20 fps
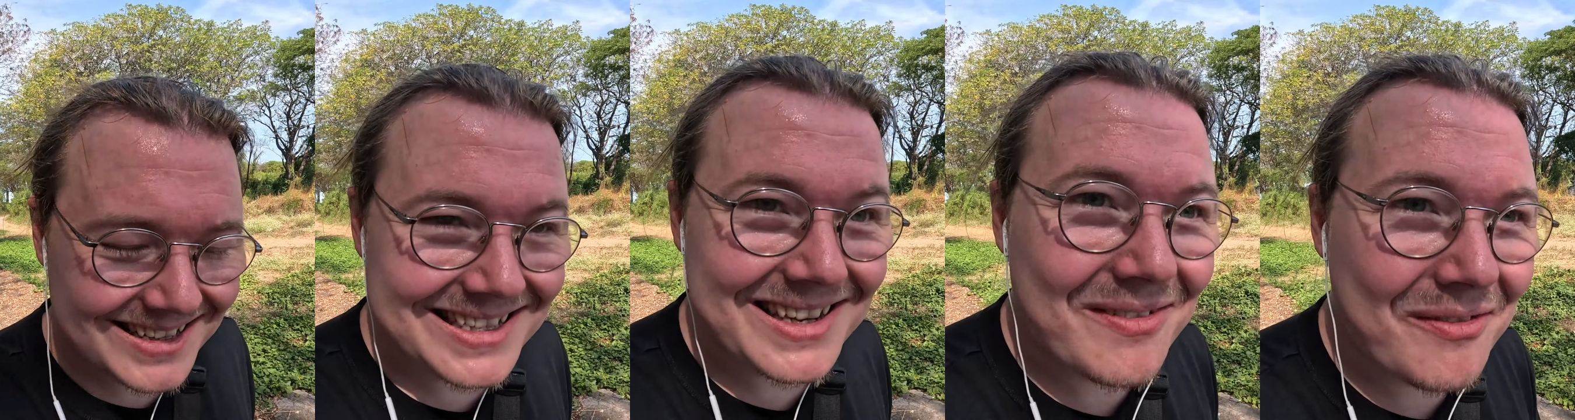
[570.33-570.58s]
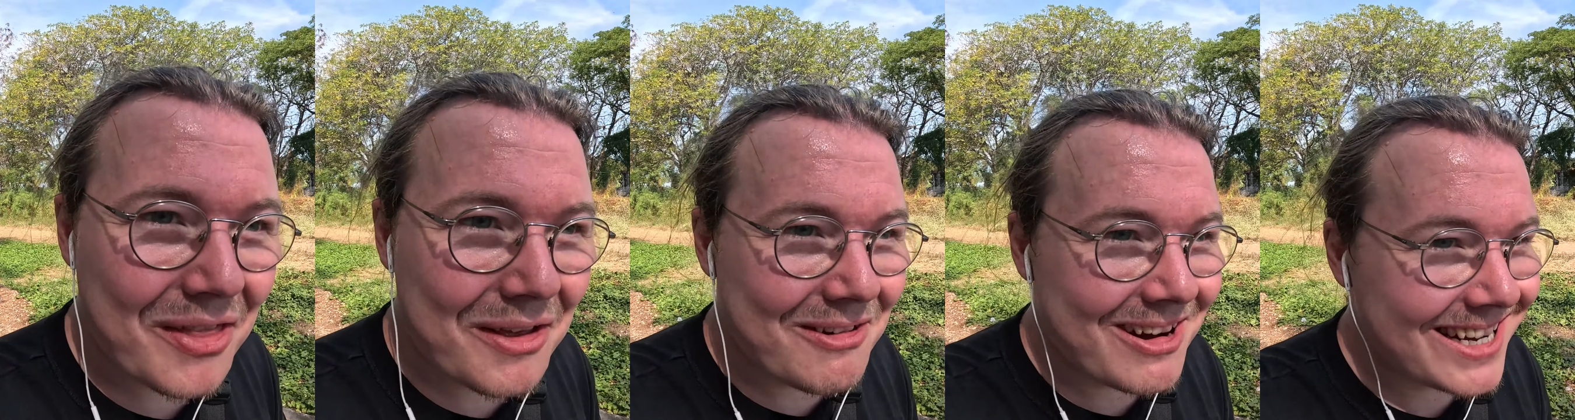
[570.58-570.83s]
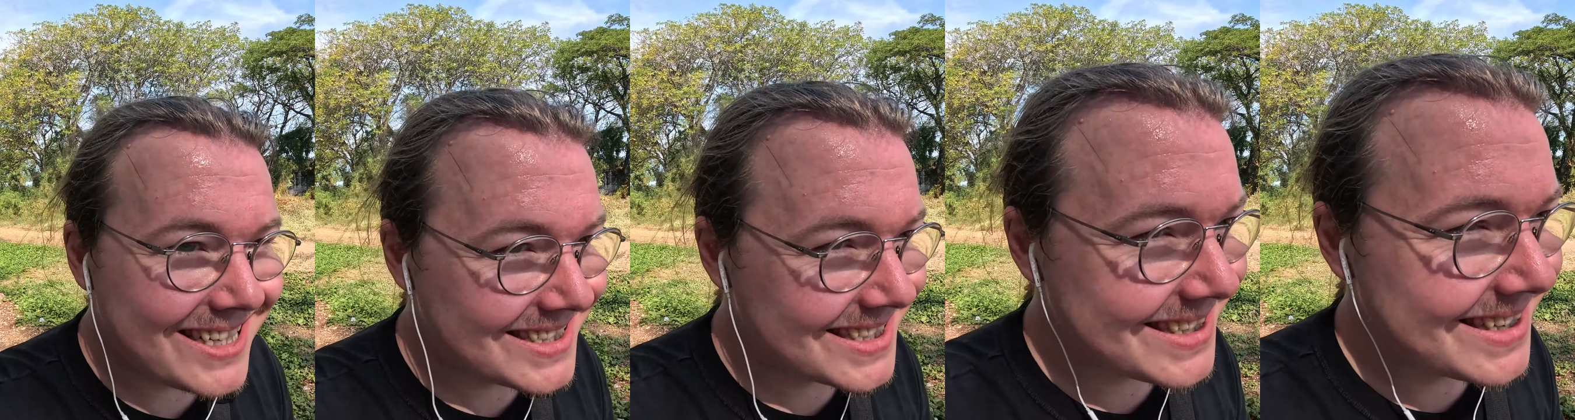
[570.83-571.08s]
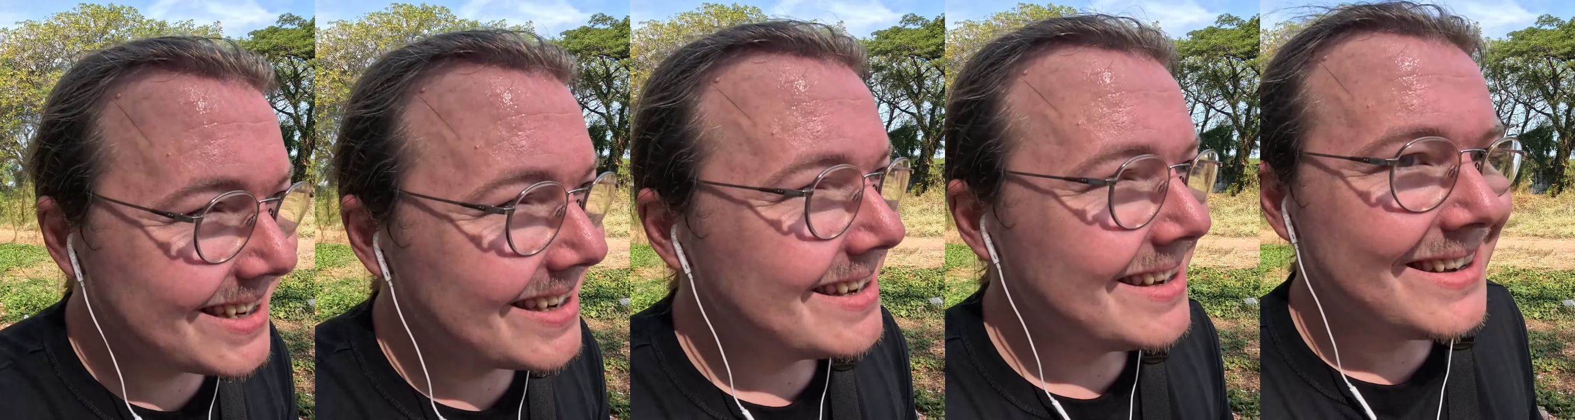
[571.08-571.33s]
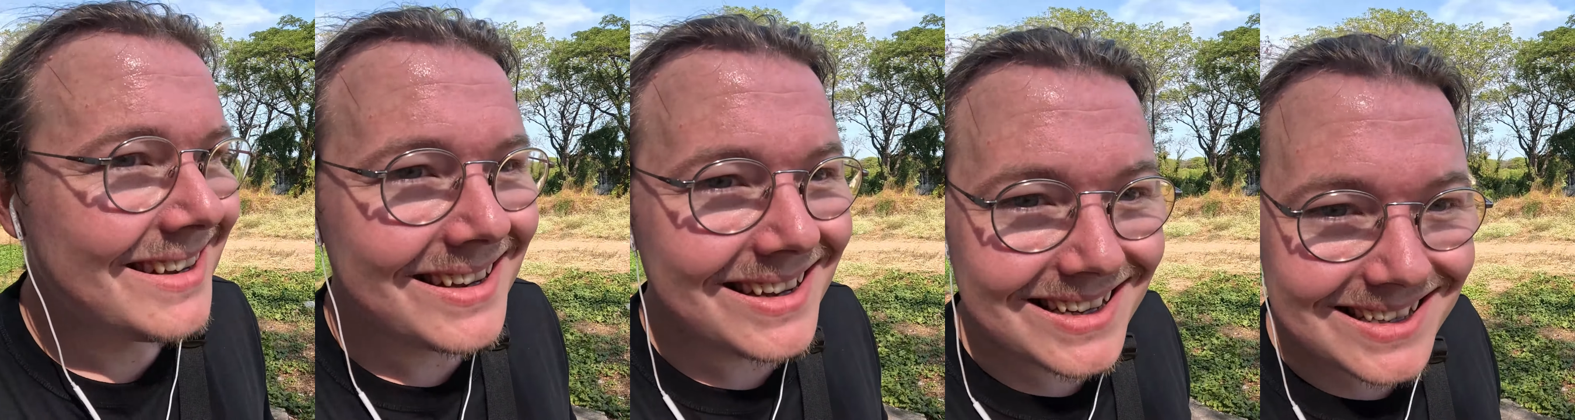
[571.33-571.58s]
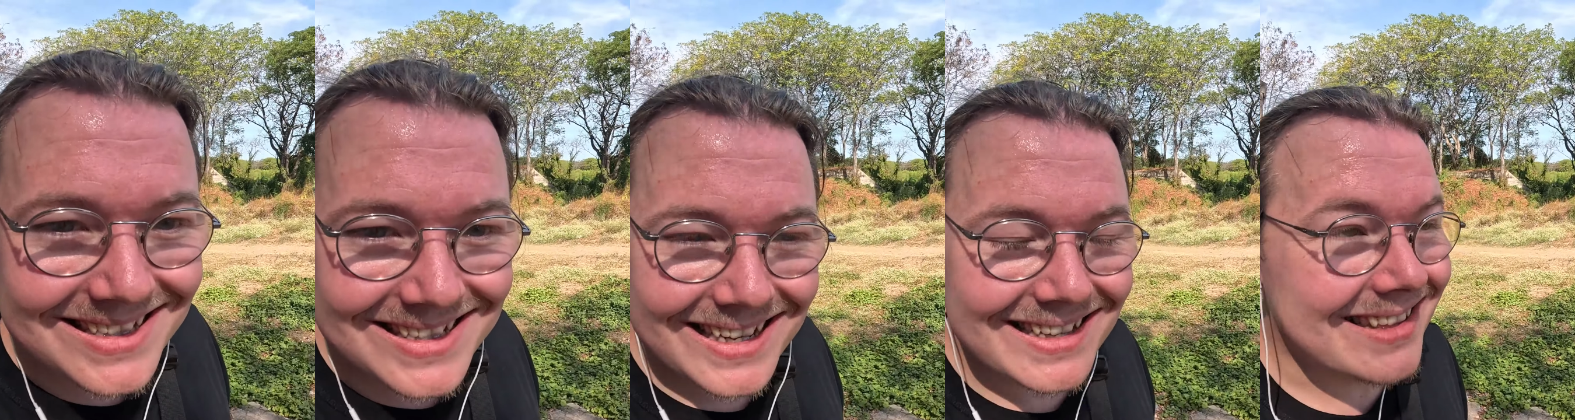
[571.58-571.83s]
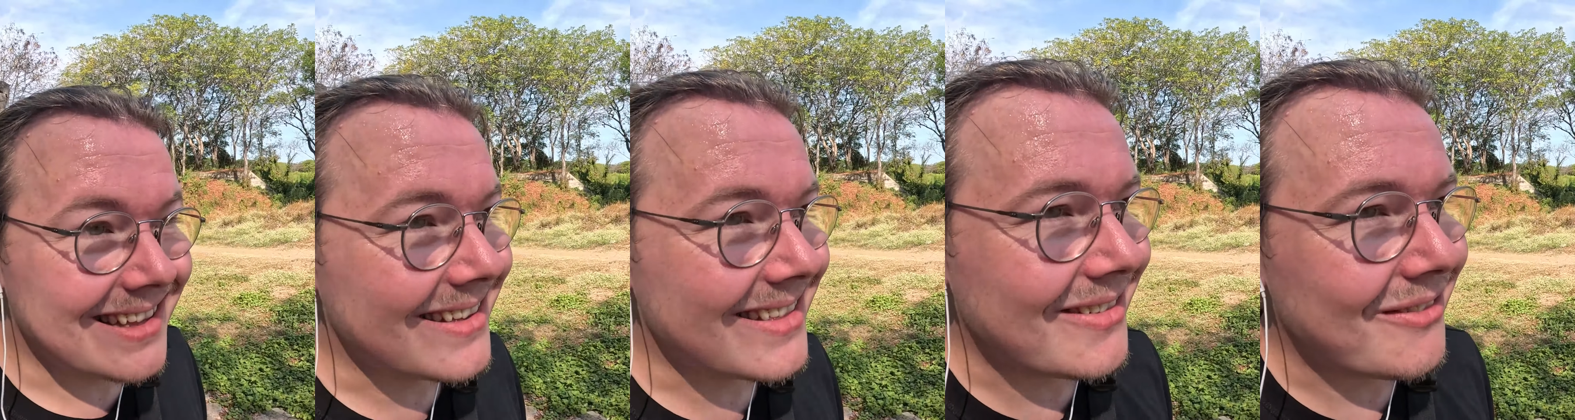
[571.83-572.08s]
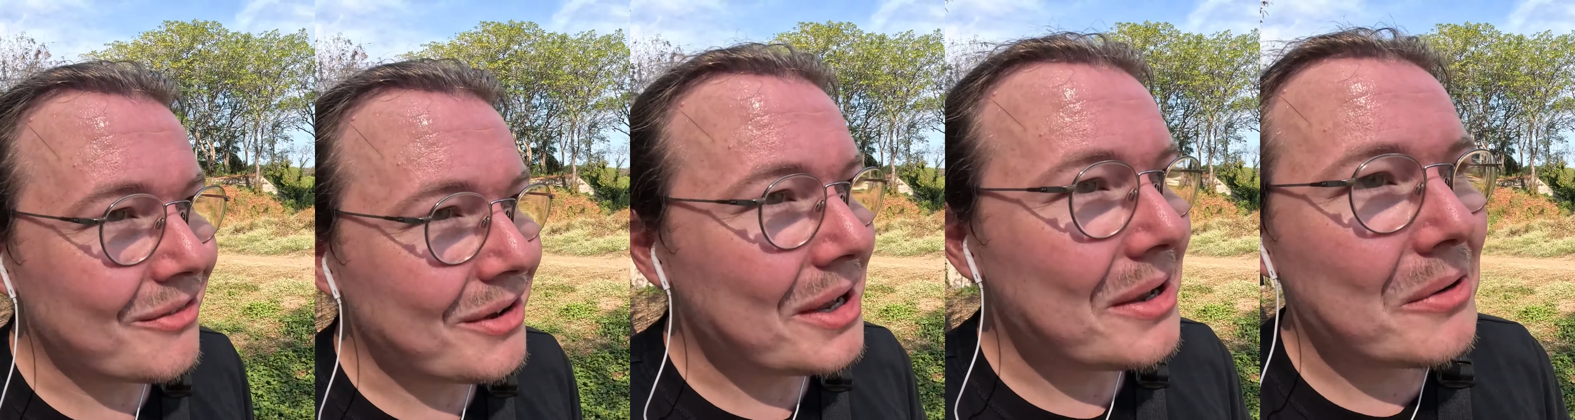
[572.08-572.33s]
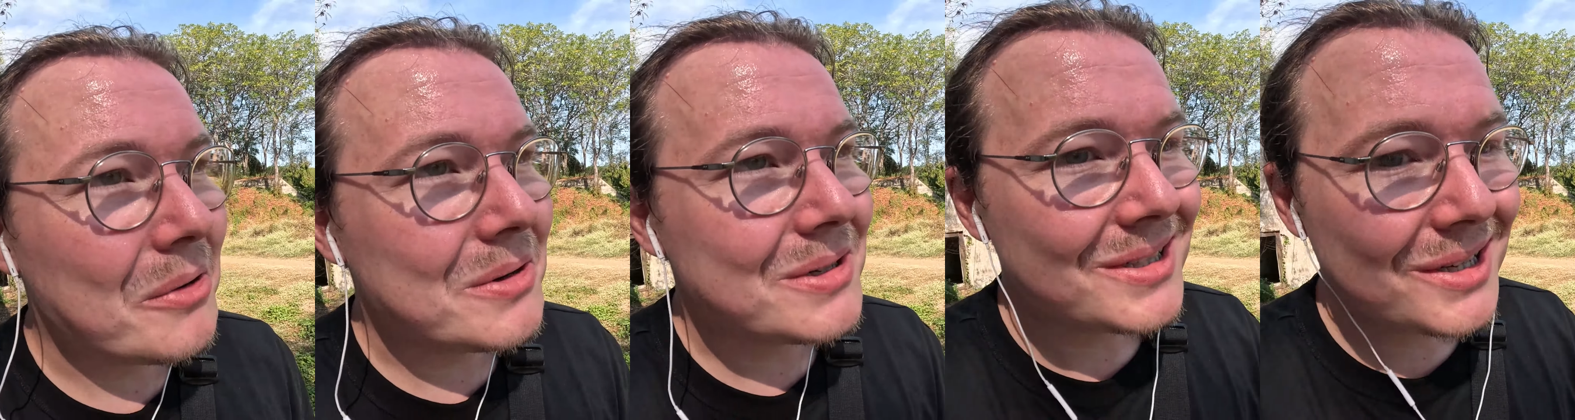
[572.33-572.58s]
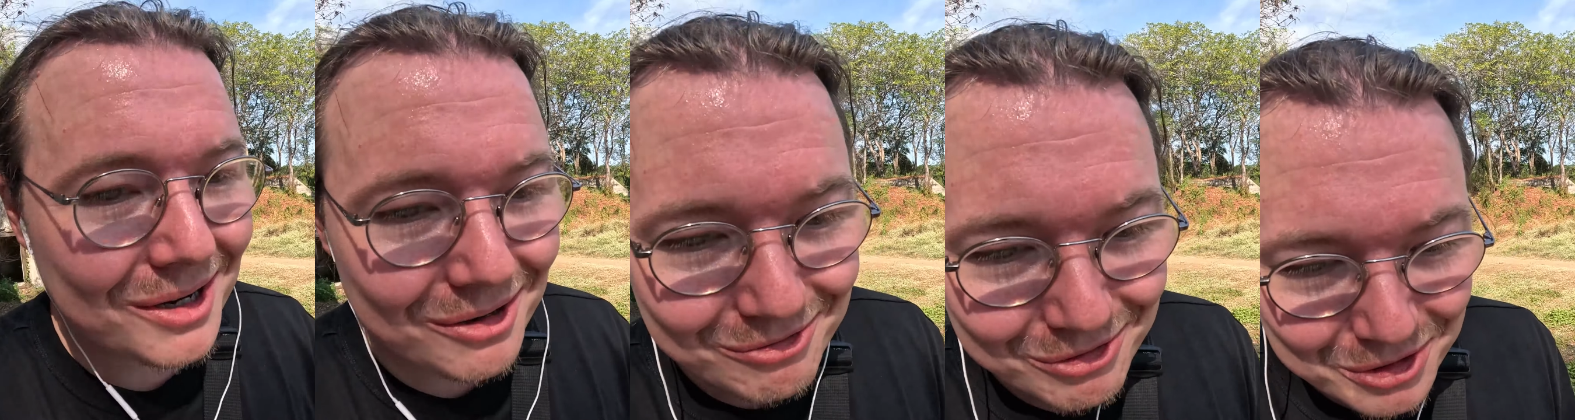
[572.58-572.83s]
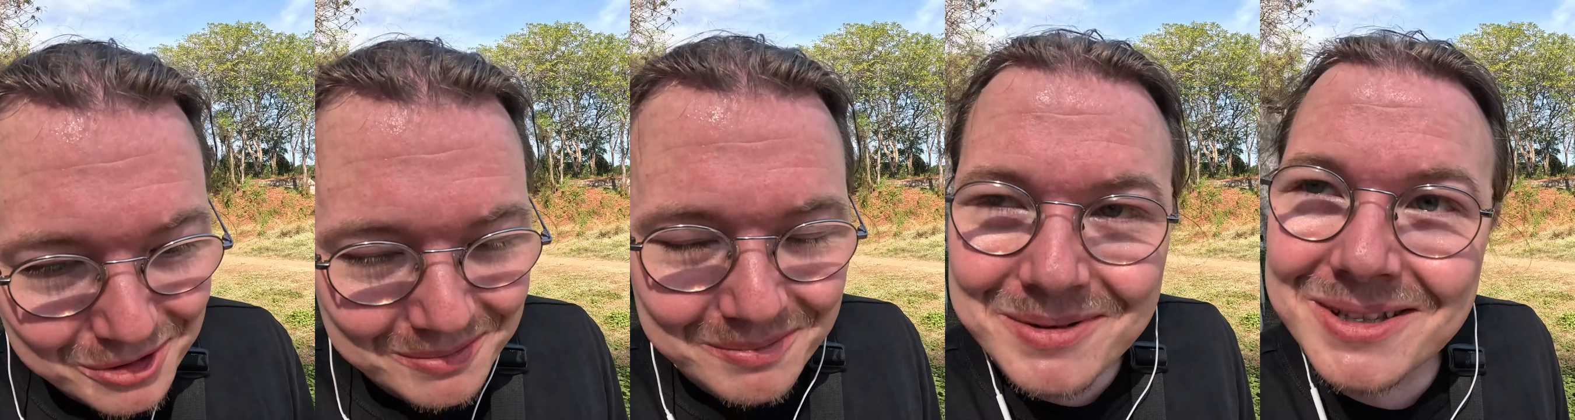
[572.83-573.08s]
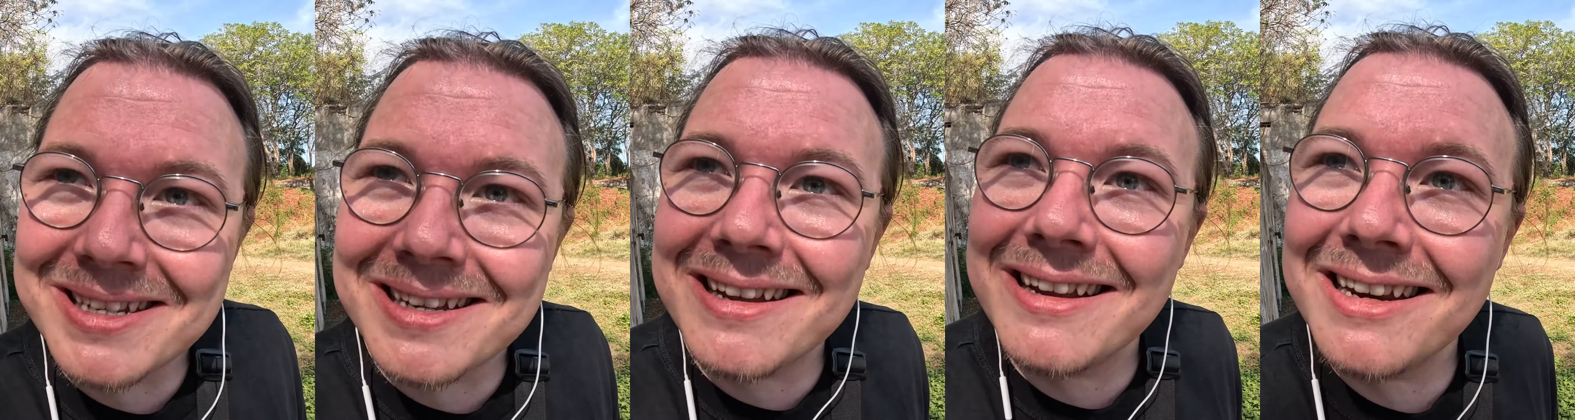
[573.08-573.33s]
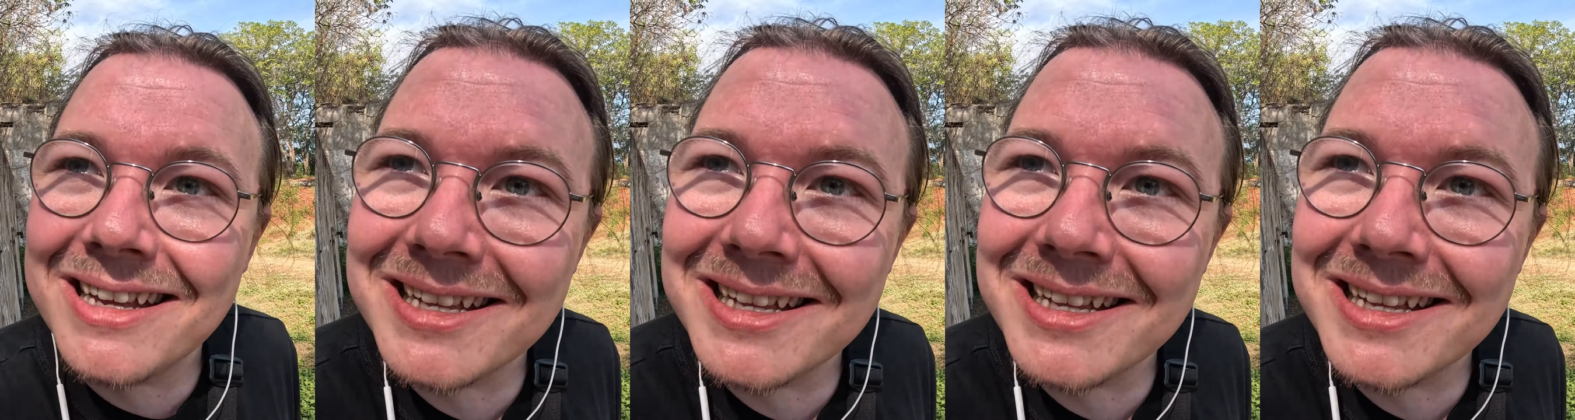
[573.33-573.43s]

as if there is. It said that the file was corrupt and it